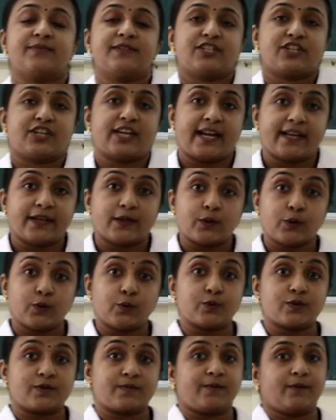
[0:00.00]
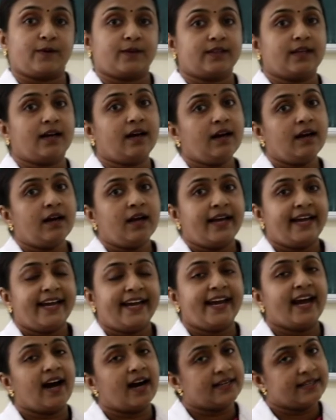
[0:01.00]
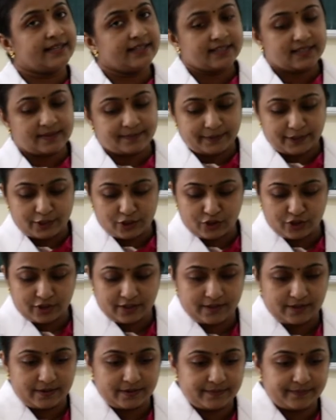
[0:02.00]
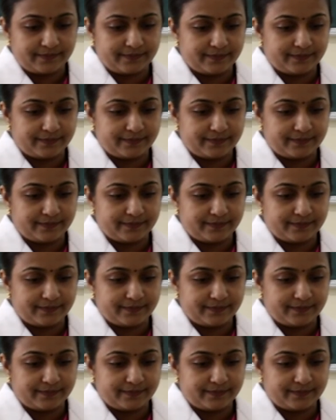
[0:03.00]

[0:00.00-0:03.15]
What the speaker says: which can use for the ARDS patient.